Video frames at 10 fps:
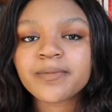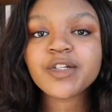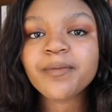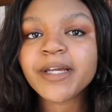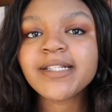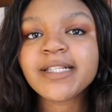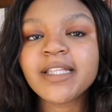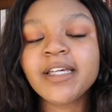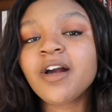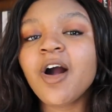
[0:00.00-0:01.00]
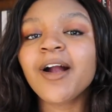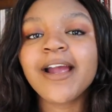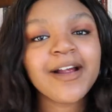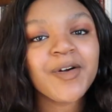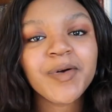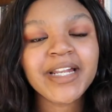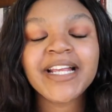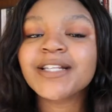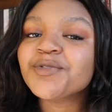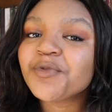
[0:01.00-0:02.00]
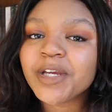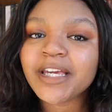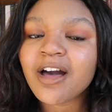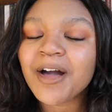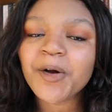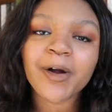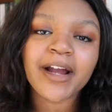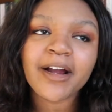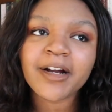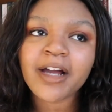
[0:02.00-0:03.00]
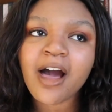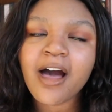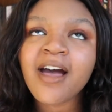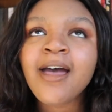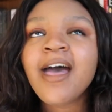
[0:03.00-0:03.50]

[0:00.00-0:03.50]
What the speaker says: So basically our heroine is Rika, or Erica,